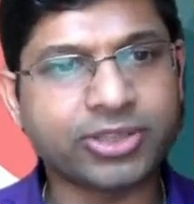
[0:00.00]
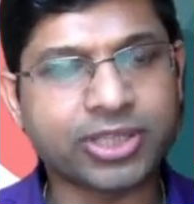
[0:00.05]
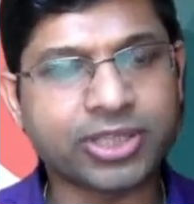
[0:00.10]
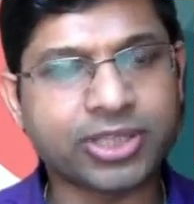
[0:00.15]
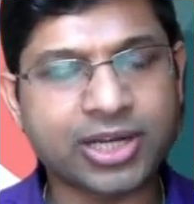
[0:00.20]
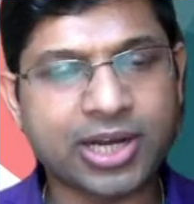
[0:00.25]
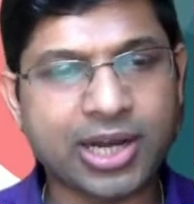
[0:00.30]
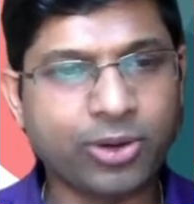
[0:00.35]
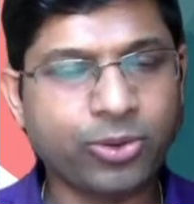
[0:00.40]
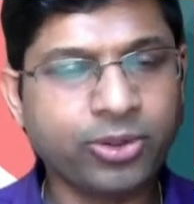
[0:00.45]

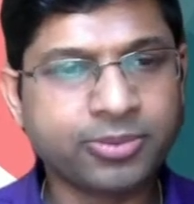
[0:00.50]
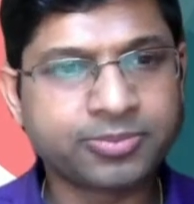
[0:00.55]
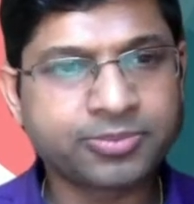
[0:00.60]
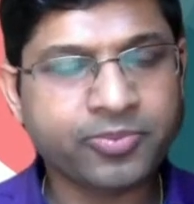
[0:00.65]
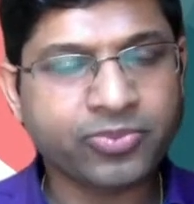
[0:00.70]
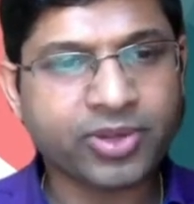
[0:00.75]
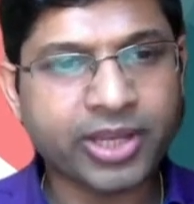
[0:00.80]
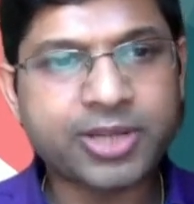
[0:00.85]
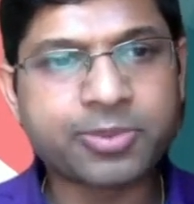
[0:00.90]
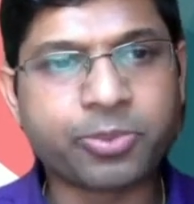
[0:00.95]
It brings
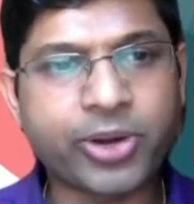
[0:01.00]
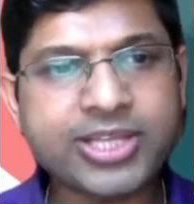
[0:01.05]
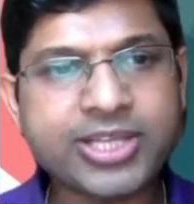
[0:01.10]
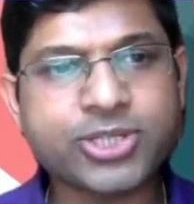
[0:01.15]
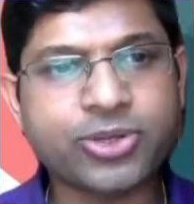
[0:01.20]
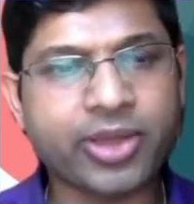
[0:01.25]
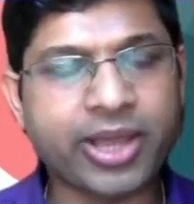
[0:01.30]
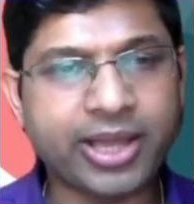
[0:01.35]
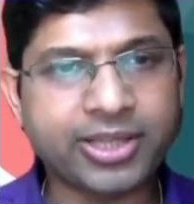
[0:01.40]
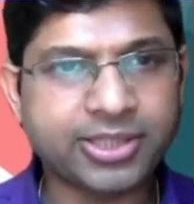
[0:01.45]
together
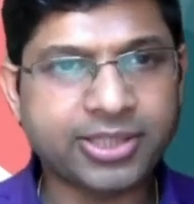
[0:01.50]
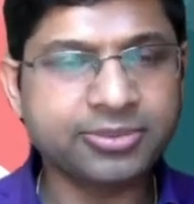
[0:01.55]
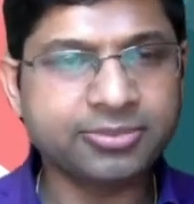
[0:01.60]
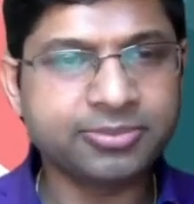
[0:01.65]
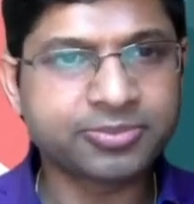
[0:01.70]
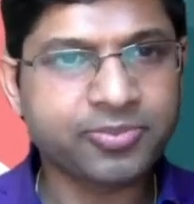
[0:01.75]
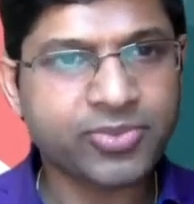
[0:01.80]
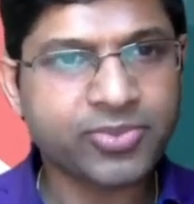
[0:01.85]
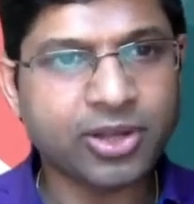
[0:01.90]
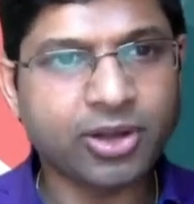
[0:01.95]

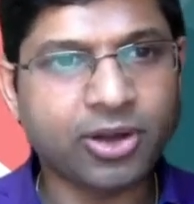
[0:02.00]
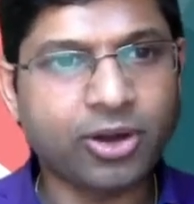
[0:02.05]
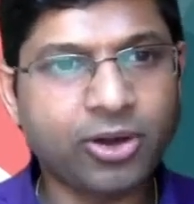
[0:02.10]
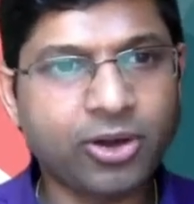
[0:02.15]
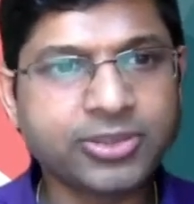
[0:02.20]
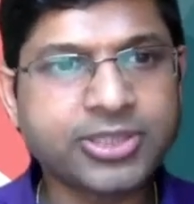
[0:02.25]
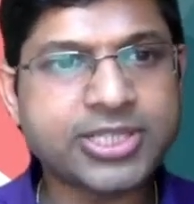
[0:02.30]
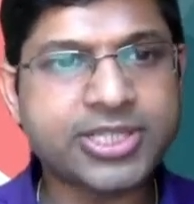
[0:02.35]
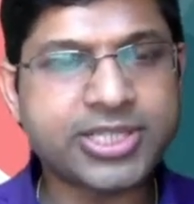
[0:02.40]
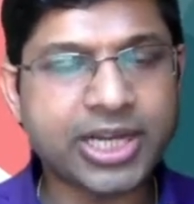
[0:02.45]
all the
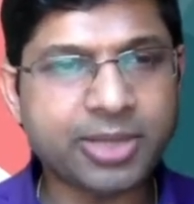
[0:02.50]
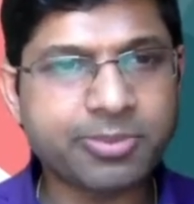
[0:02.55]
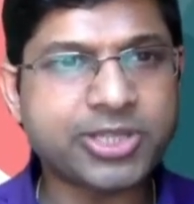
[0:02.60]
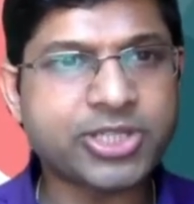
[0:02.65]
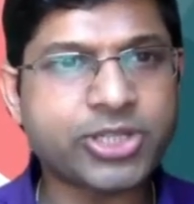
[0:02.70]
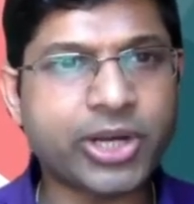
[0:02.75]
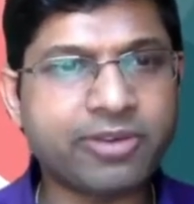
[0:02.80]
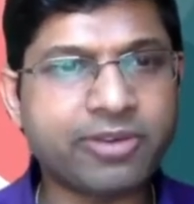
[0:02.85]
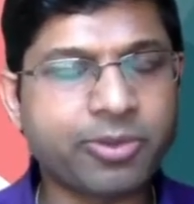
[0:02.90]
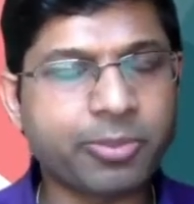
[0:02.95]
telemetry
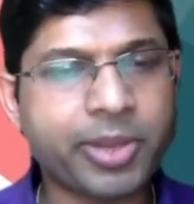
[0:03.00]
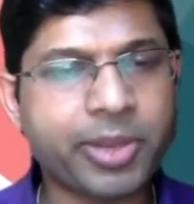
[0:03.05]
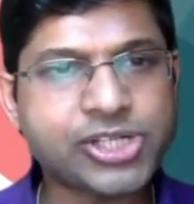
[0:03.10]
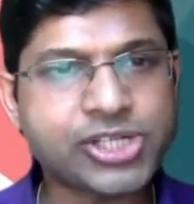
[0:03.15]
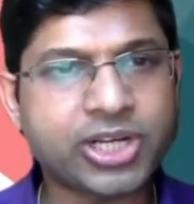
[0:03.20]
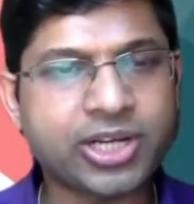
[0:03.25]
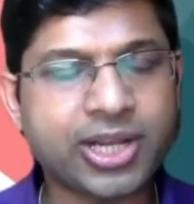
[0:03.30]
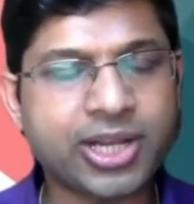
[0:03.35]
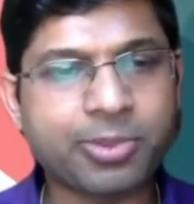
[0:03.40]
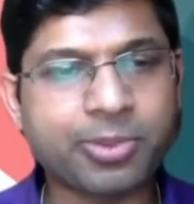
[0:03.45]
information
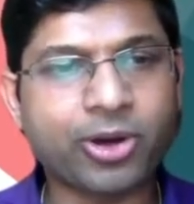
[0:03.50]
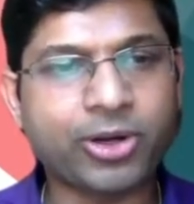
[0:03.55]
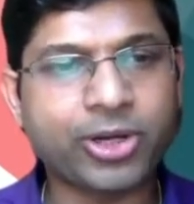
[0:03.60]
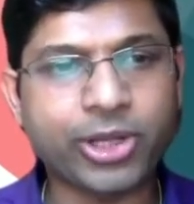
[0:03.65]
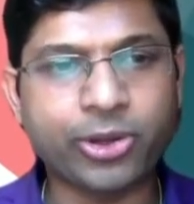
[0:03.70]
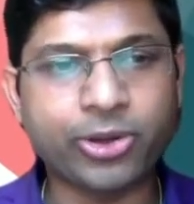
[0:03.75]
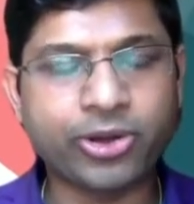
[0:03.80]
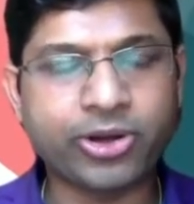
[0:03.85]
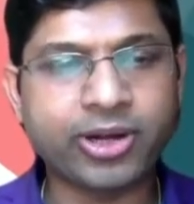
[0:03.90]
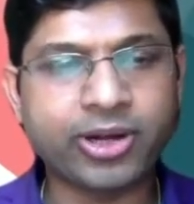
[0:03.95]
about
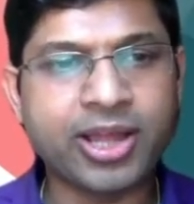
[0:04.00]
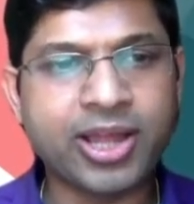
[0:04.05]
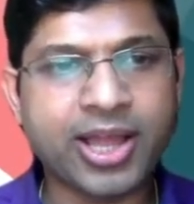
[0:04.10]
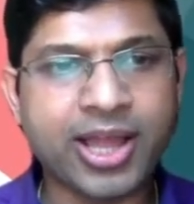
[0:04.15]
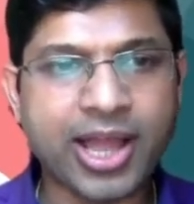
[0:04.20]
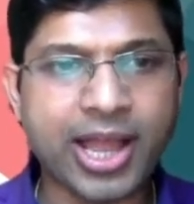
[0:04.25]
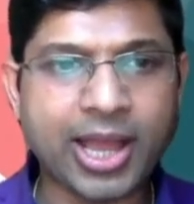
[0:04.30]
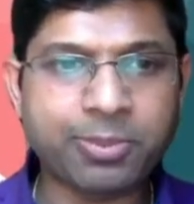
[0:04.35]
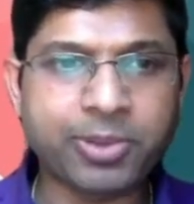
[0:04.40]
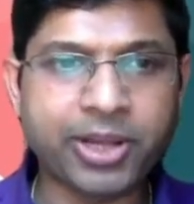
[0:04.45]
your
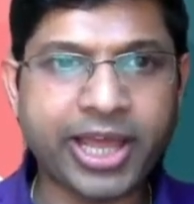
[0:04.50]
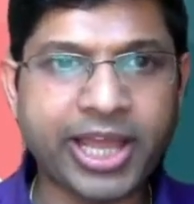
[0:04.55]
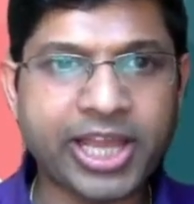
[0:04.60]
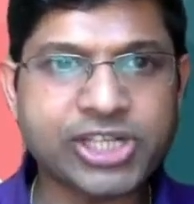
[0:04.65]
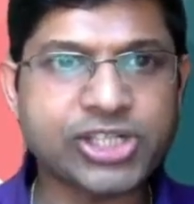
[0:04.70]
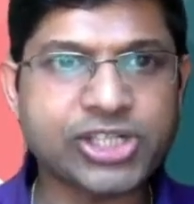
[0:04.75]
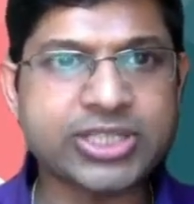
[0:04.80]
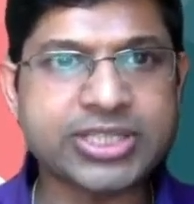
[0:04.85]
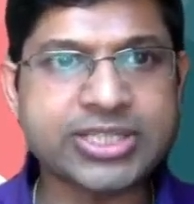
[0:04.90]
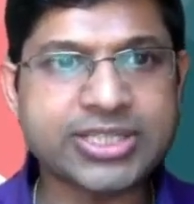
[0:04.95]

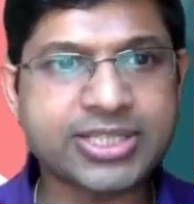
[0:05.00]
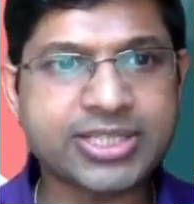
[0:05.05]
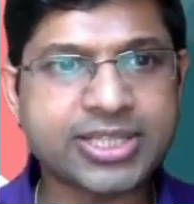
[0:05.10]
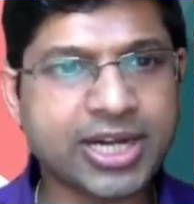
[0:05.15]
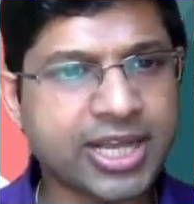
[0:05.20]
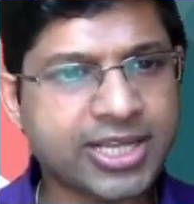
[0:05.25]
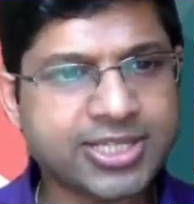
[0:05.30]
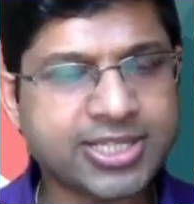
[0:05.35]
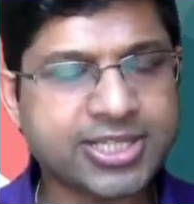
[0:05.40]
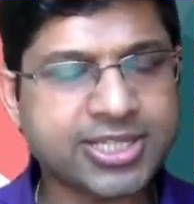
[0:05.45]
applications,
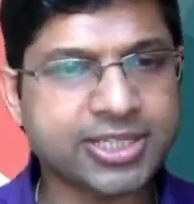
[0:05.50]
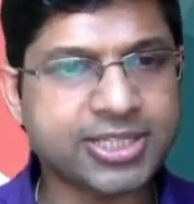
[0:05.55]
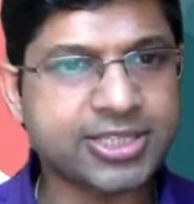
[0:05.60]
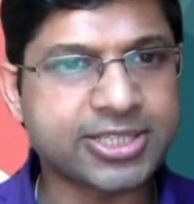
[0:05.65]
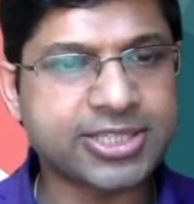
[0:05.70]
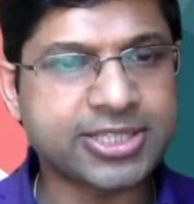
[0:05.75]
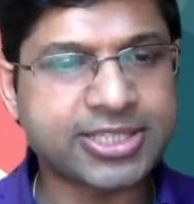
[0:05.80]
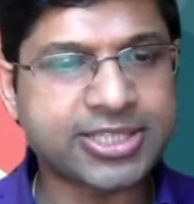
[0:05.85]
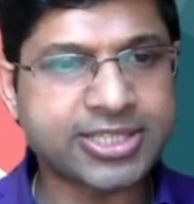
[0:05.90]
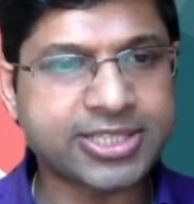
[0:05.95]
clusters,
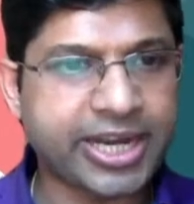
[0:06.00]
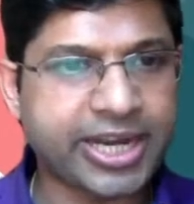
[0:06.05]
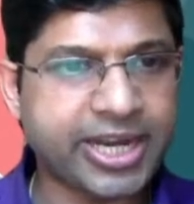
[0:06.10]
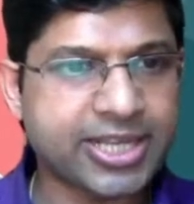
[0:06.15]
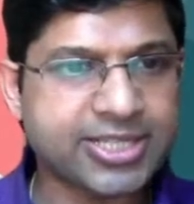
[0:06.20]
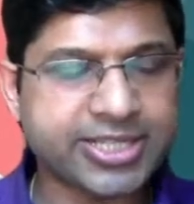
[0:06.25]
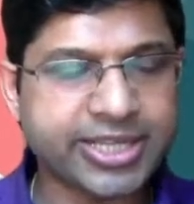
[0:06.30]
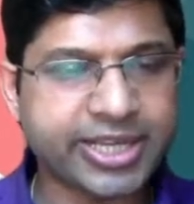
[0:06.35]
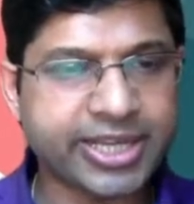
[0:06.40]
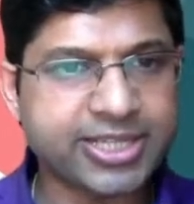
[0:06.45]
data
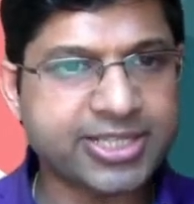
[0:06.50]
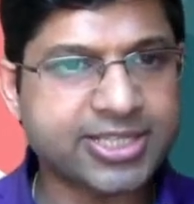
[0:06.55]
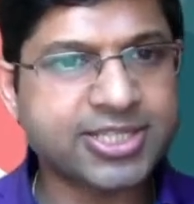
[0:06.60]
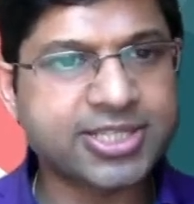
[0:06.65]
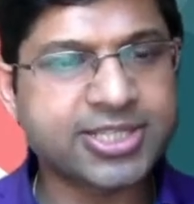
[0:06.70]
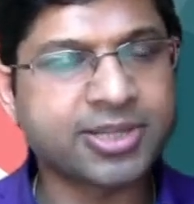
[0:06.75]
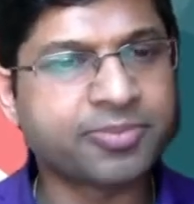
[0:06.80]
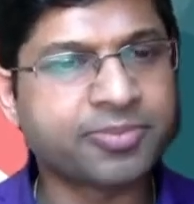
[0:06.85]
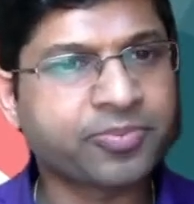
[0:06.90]
sets,